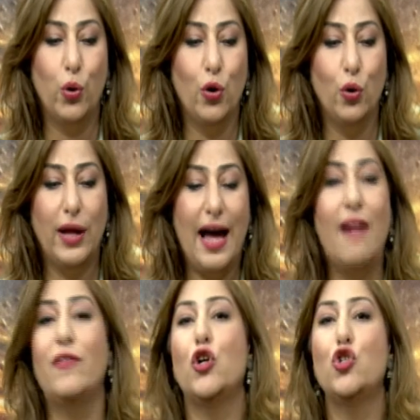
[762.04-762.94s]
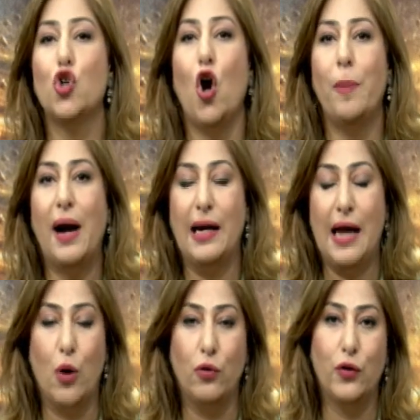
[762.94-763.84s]
know, they have their job cut
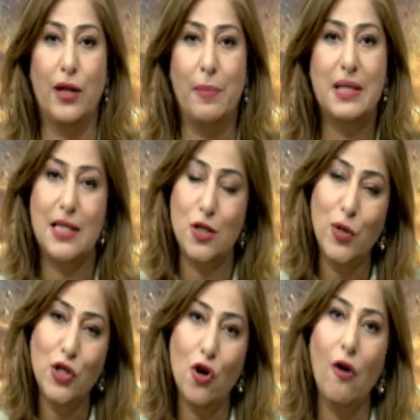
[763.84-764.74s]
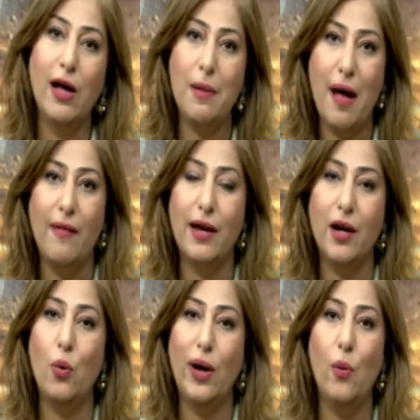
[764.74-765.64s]
out for them. And since we are talking about that, a
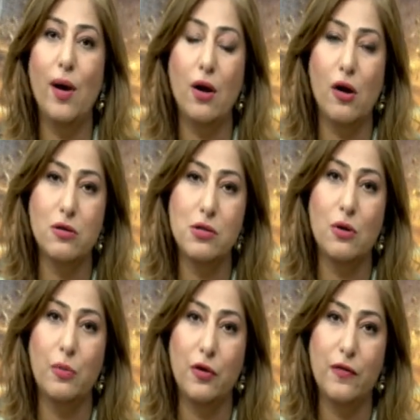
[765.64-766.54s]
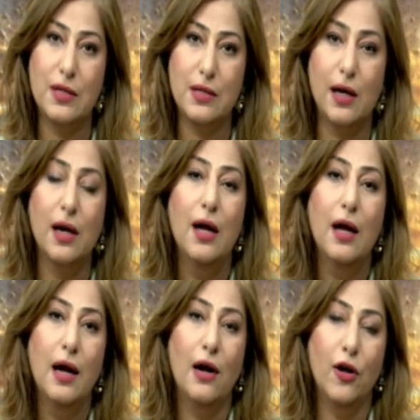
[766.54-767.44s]
quick one also, Professor,
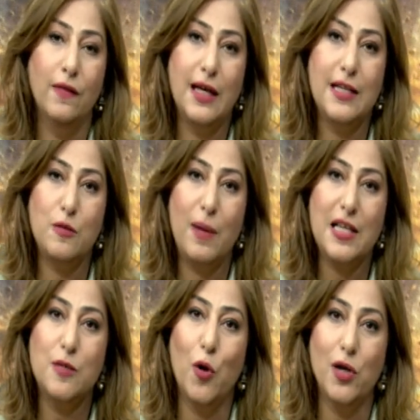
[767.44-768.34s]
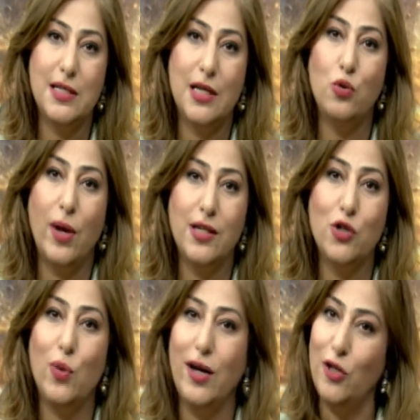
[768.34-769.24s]
on the Space Policy
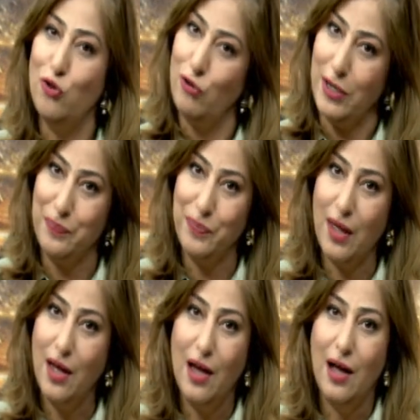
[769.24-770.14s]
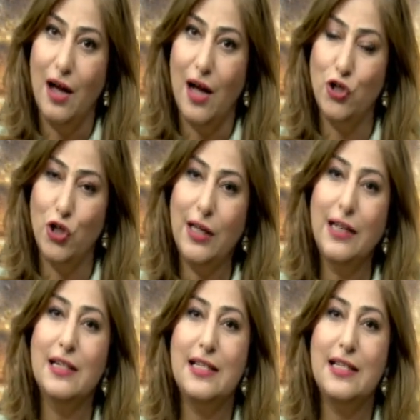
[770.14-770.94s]
2023. Uh, do you think that